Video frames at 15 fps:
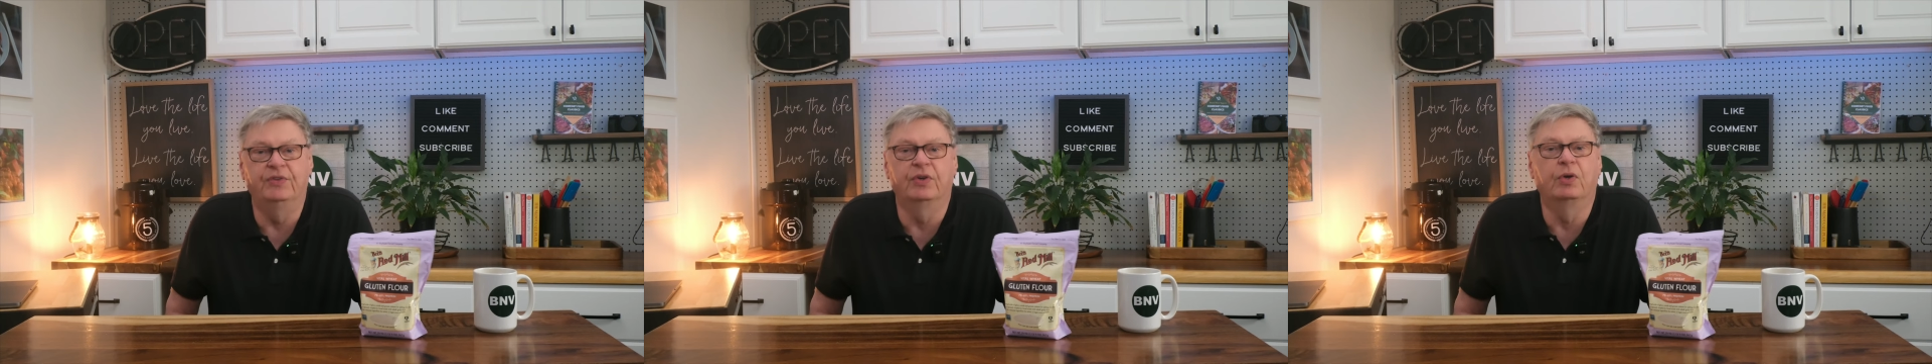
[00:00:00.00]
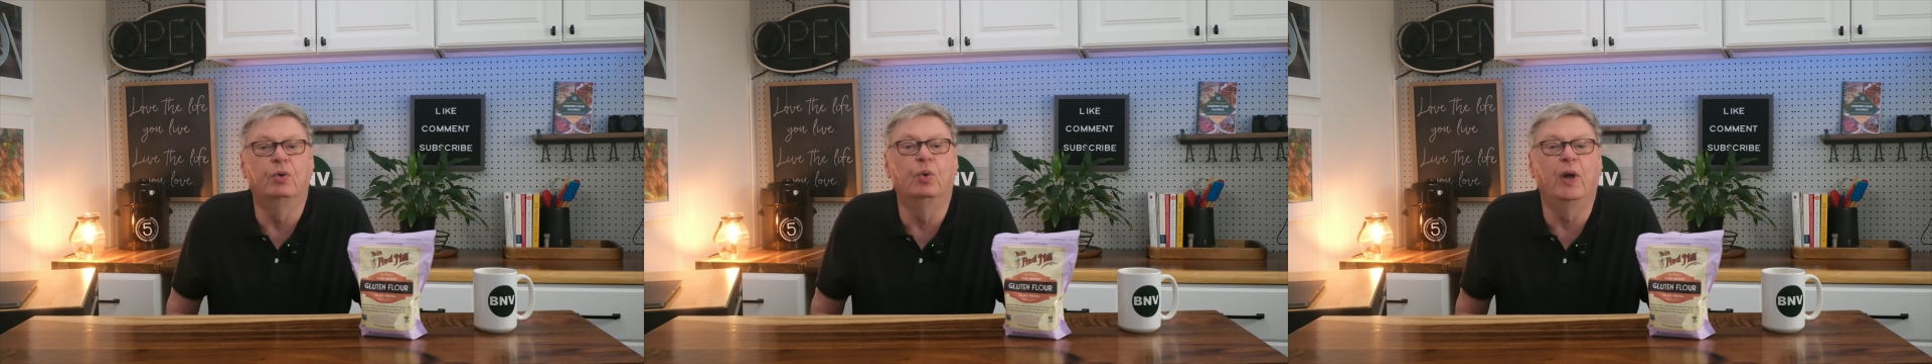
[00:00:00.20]

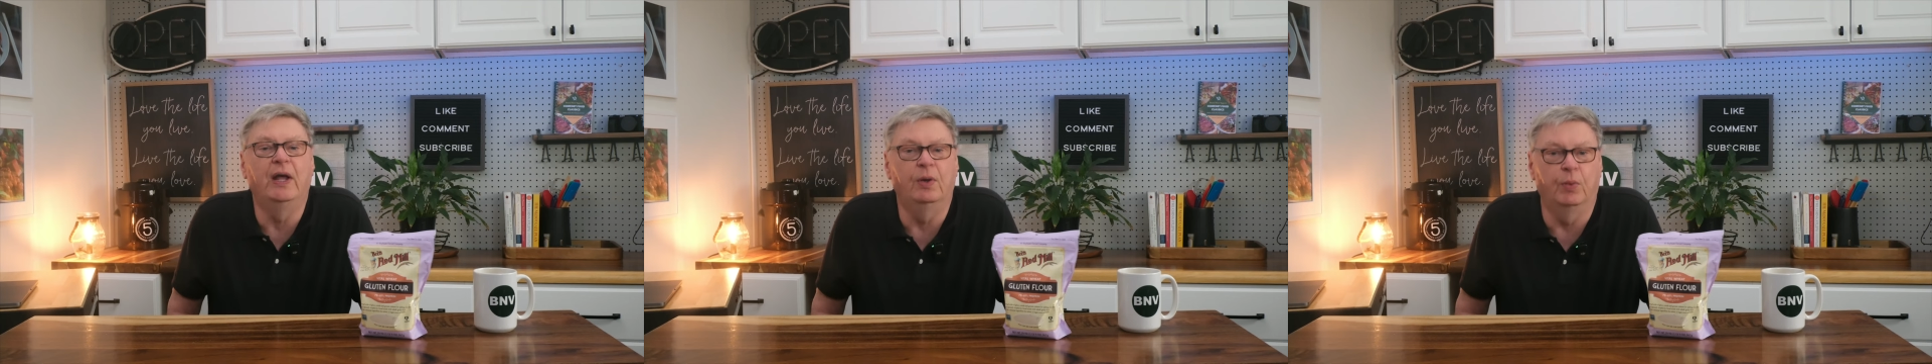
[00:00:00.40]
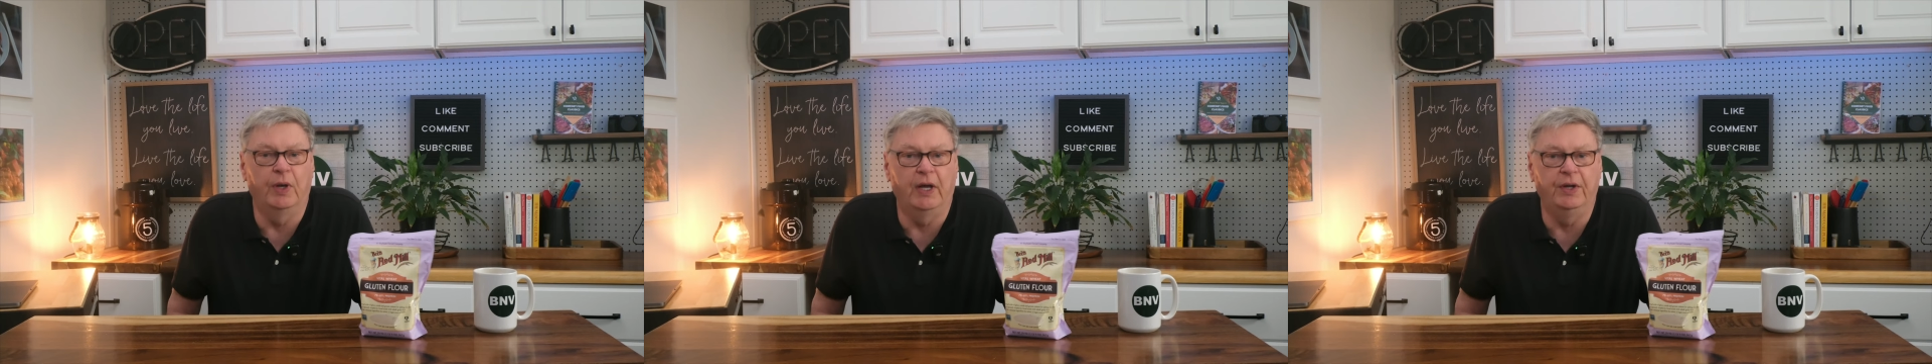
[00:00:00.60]
a
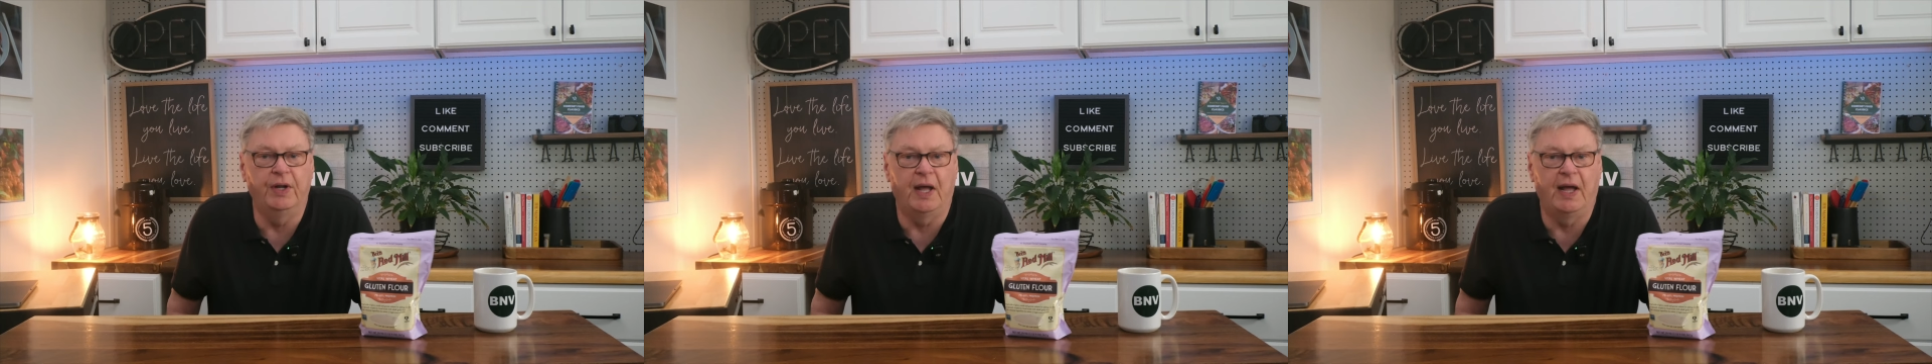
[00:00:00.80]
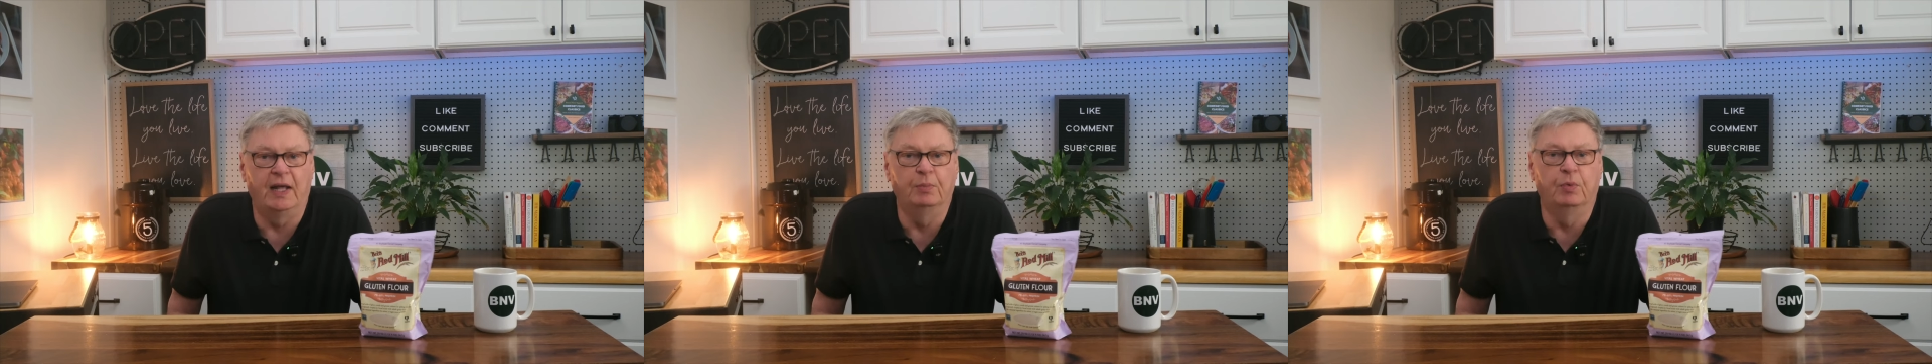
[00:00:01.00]
great way to
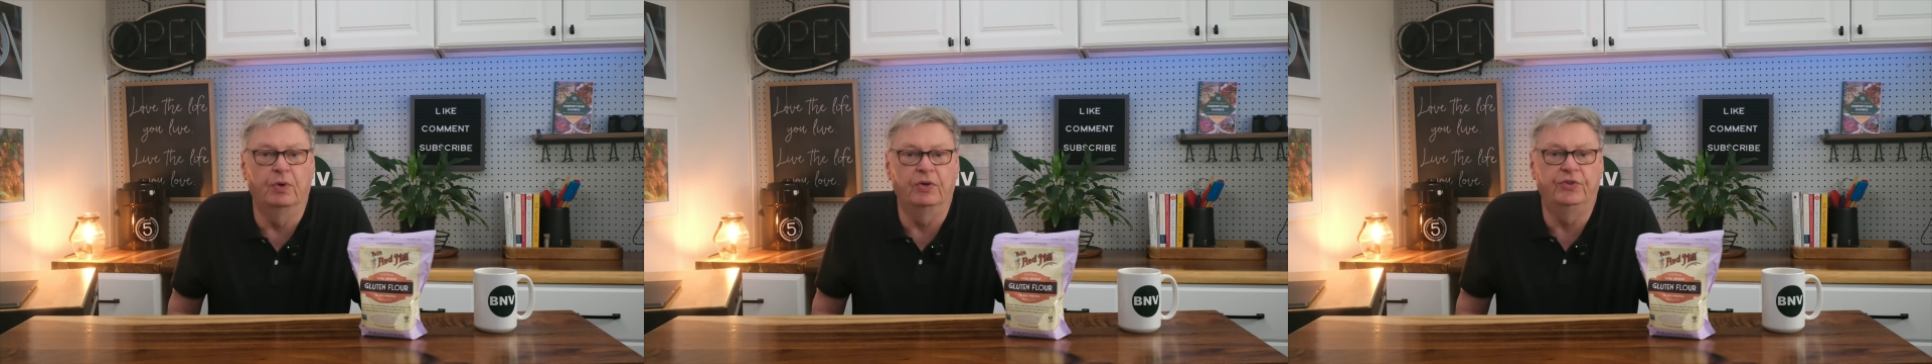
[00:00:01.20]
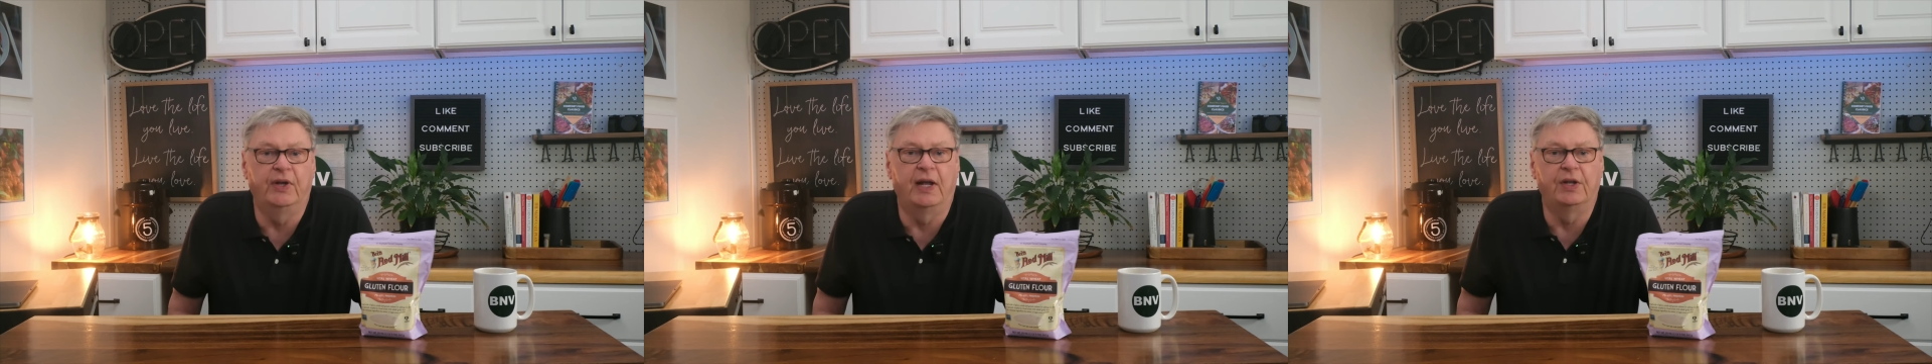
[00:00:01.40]
add more
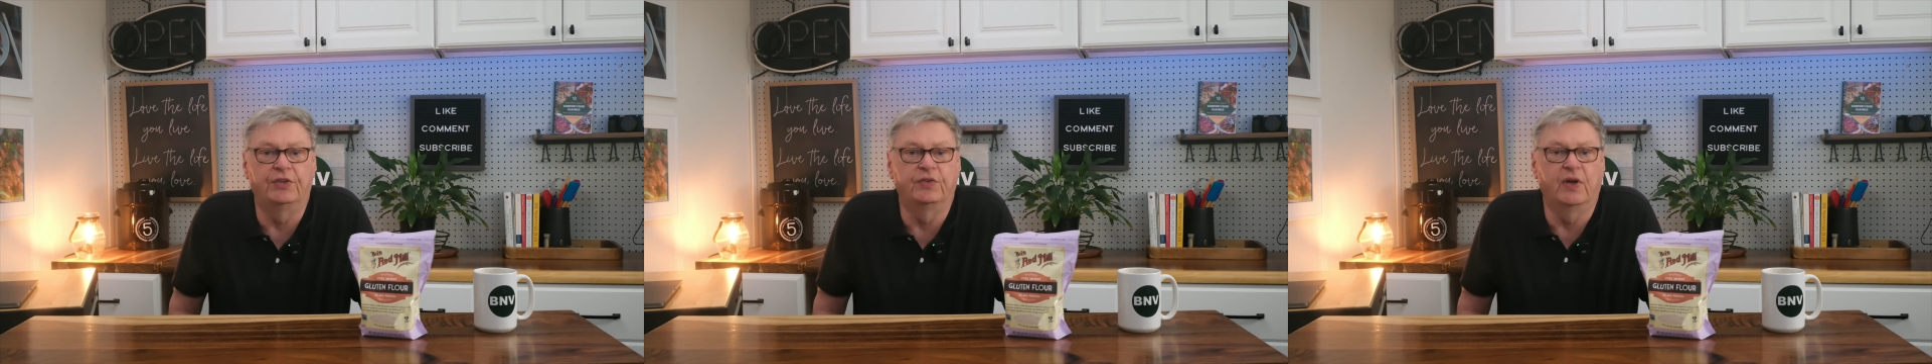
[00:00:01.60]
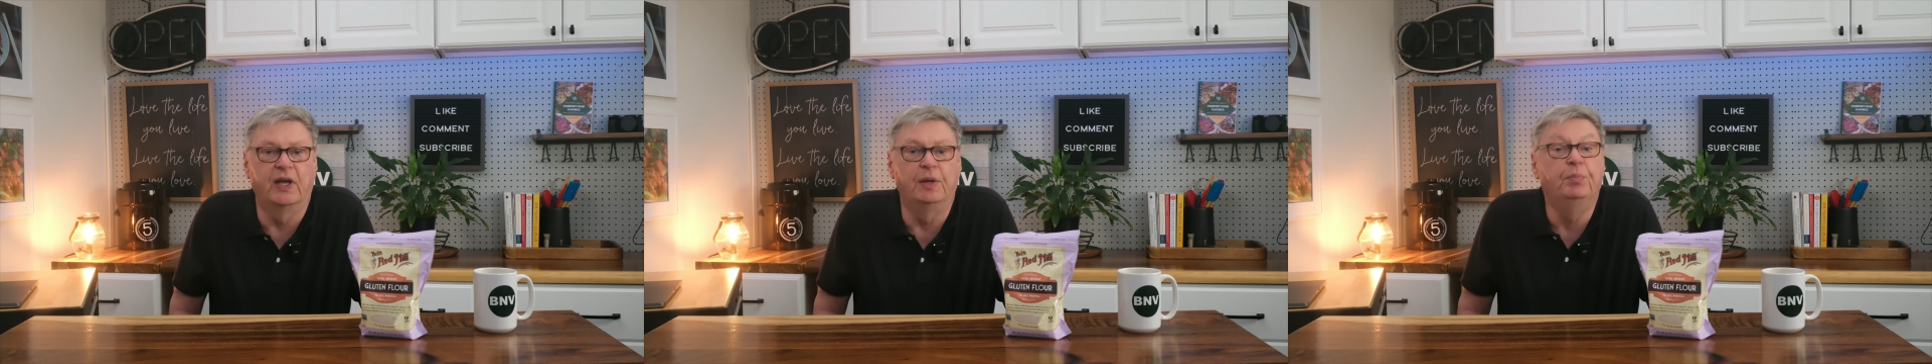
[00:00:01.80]

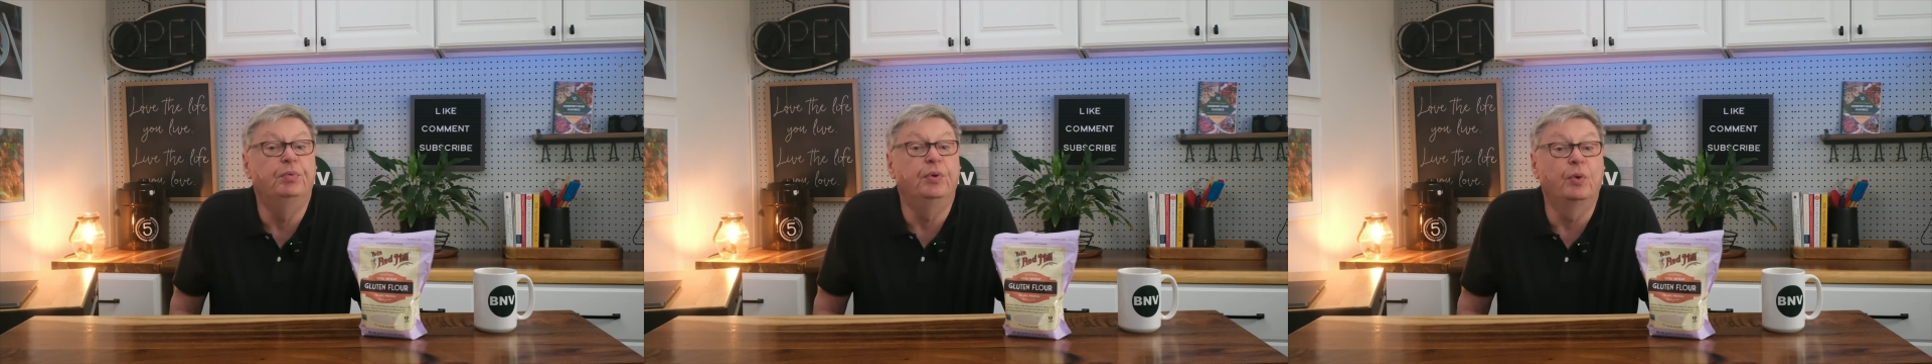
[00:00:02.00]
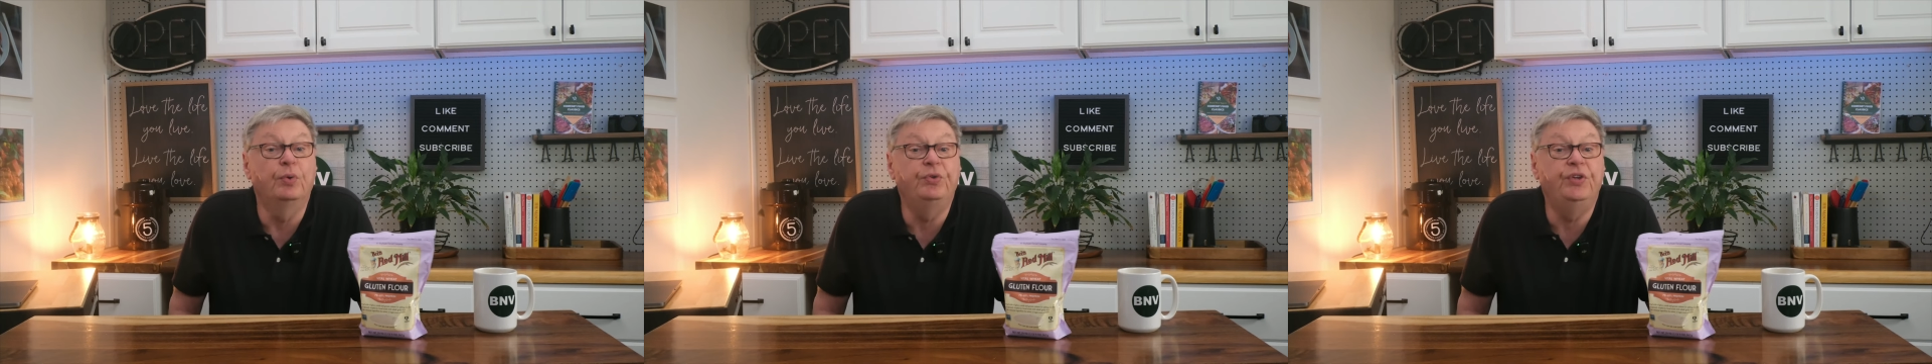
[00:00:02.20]
satisfying
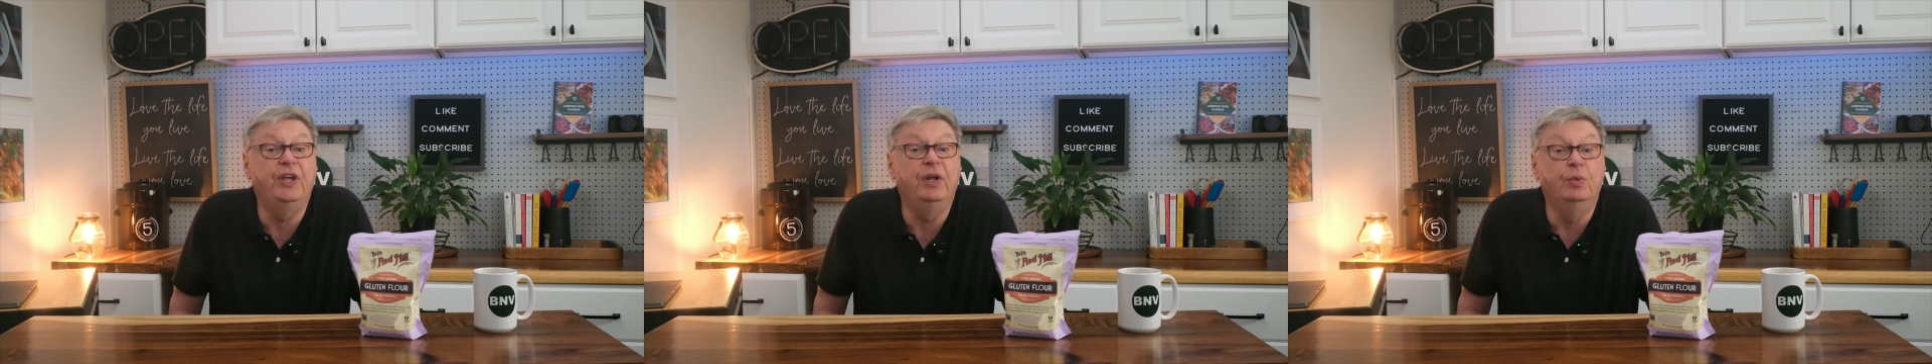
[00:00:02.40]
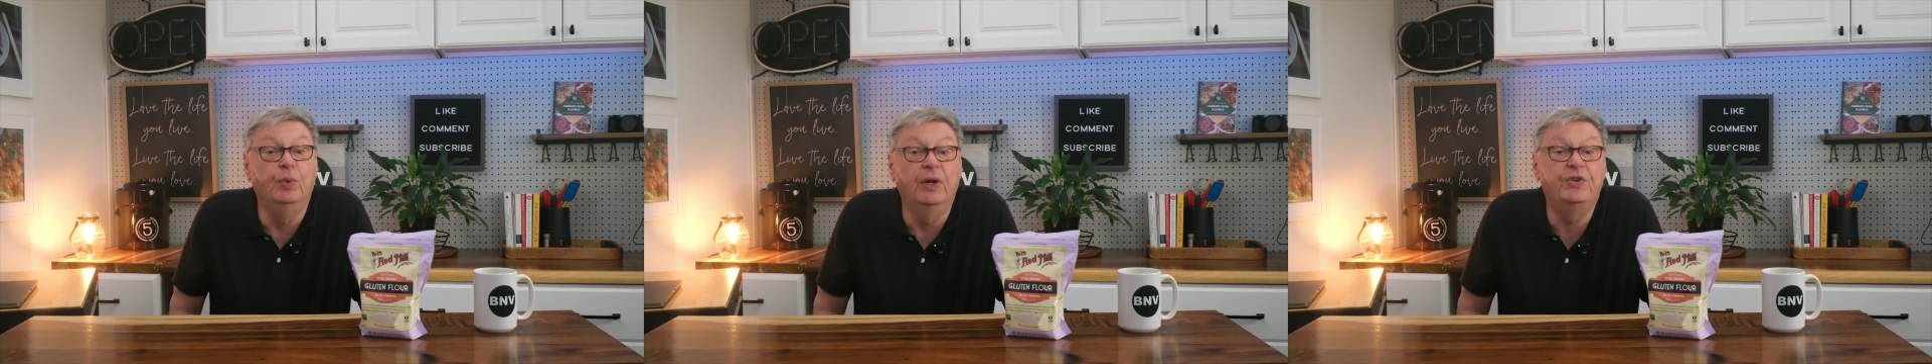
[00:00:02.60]

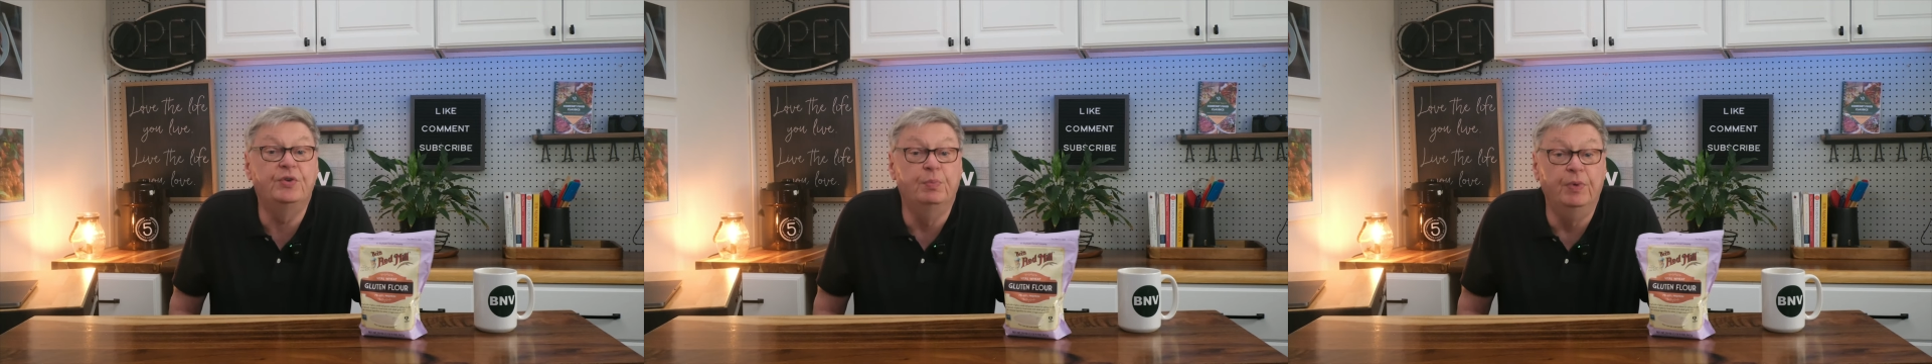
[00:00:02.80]
protein-rich